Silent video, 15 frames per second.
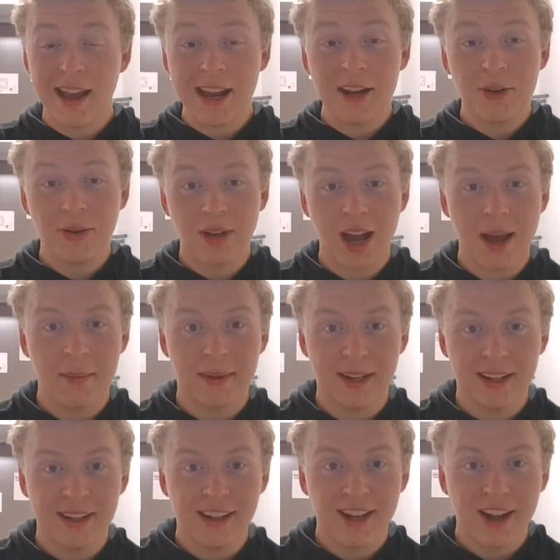
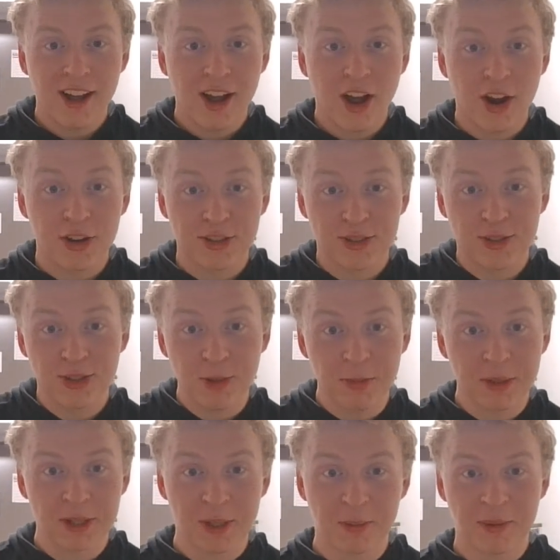Inugami are
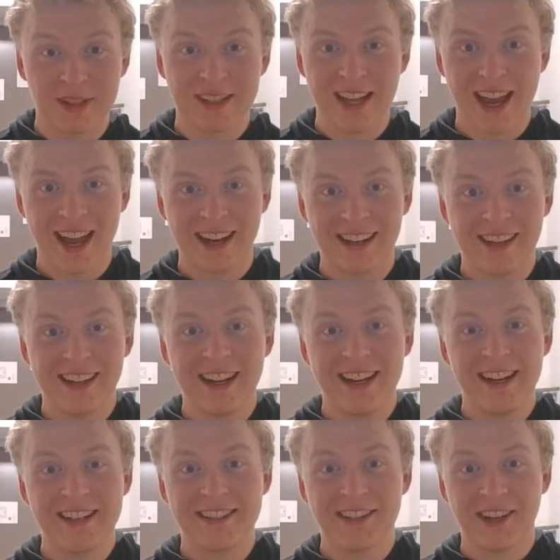super, super sad.
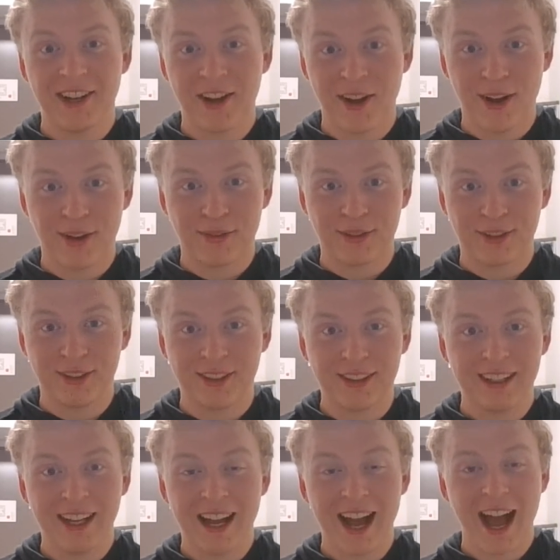It's awful.
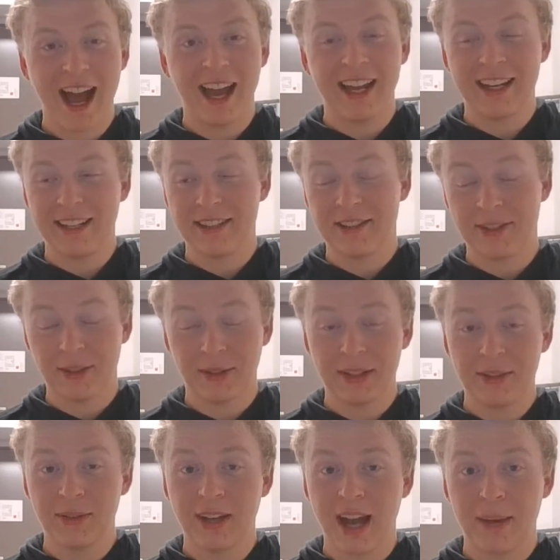So
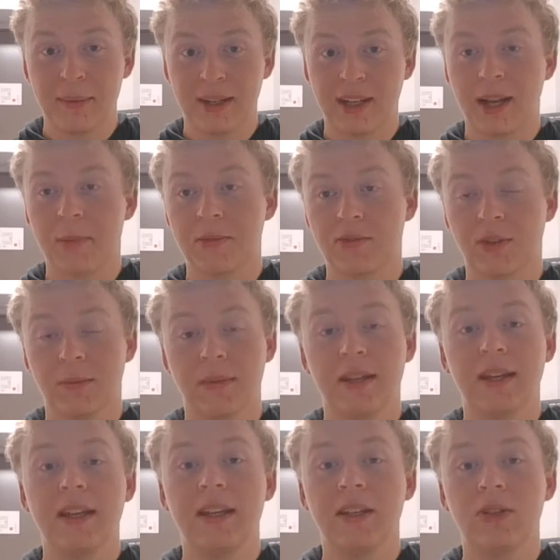Inugami comes from
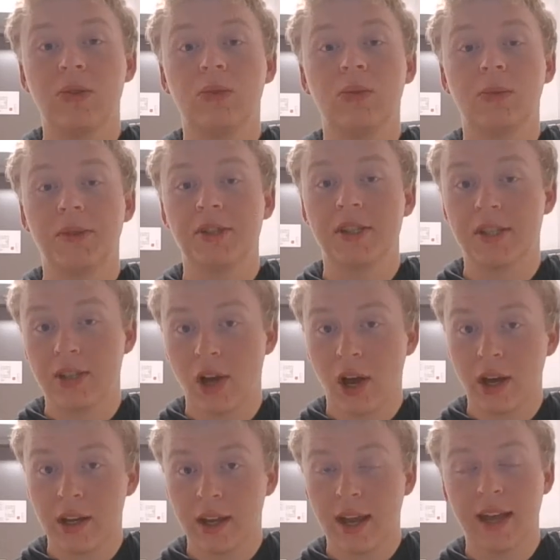Inu, which is
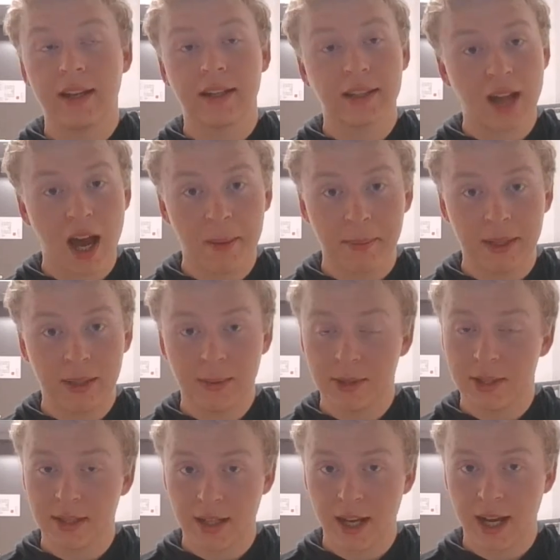dog, and Kami, which
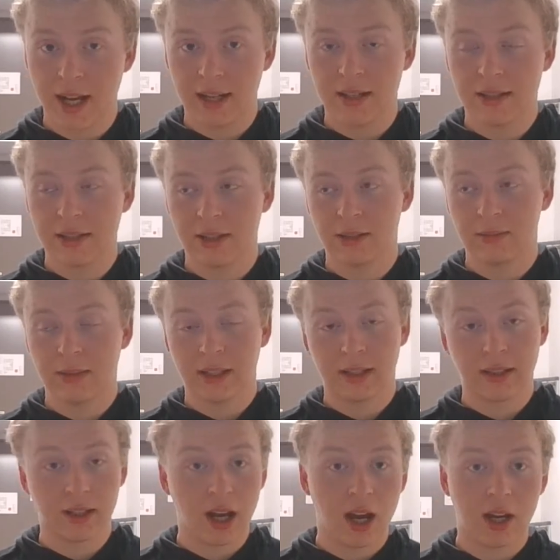is god. So
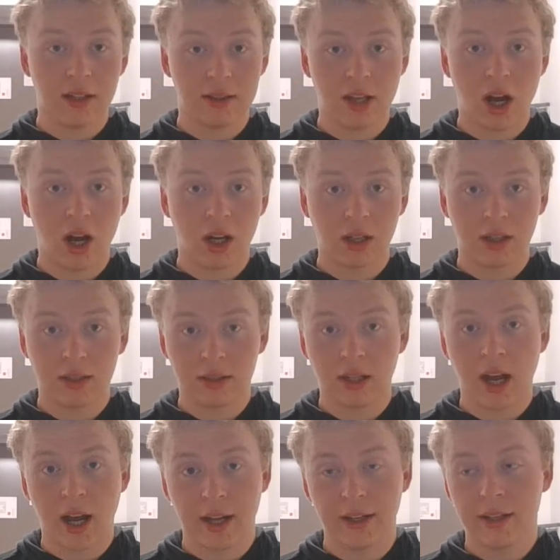god, dog,
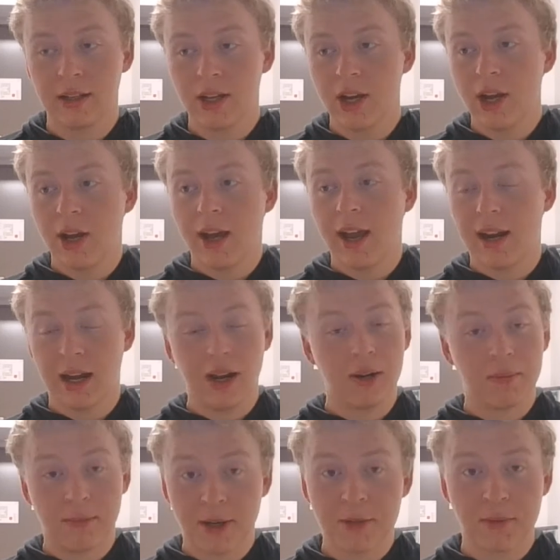god.
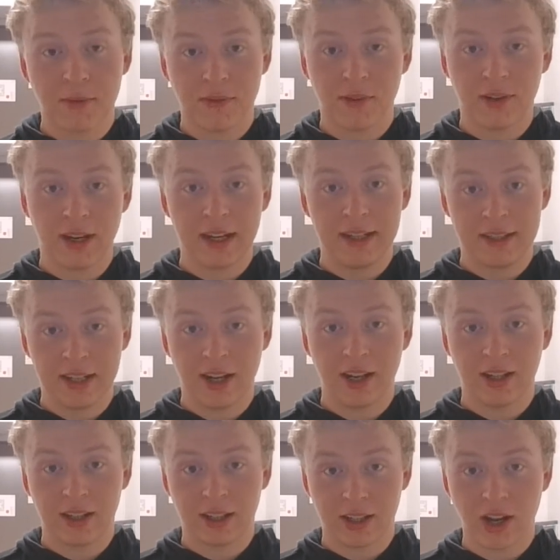I'd much prefer a
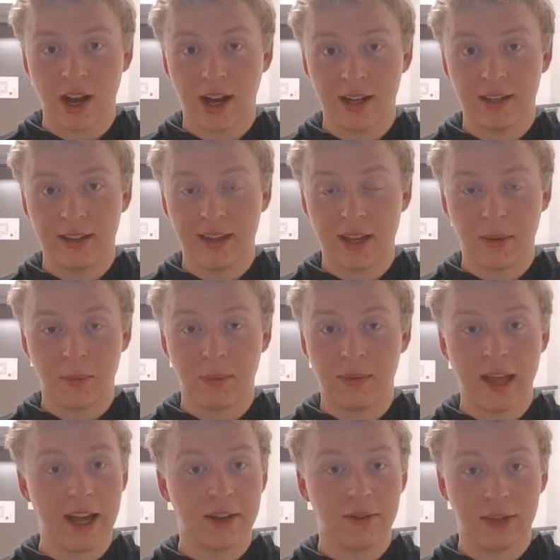dog god than
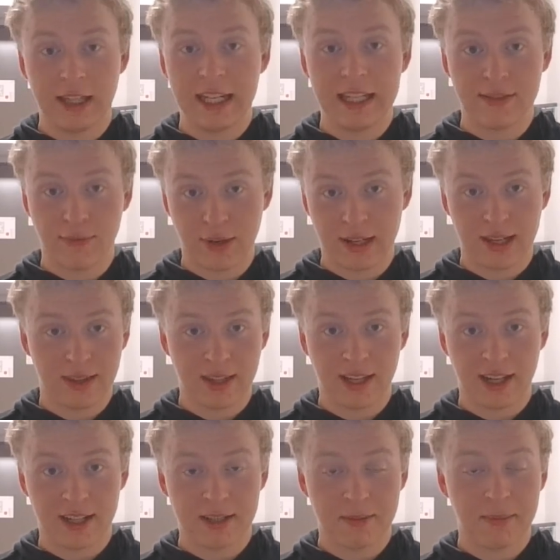that these freaky
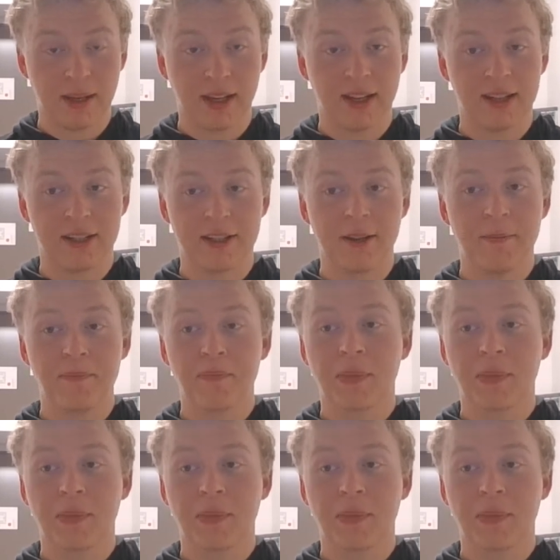things, because